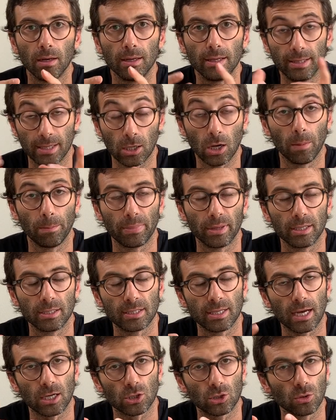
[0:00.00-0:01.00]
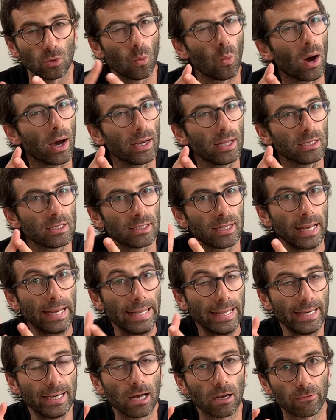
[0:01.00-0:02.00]
in the company section. One is the
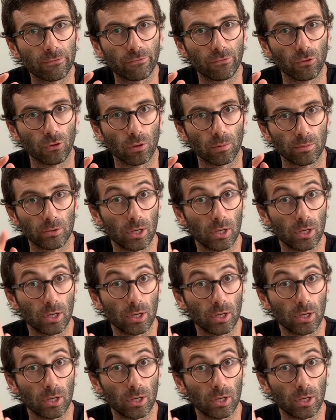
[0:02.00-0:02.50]
legal form.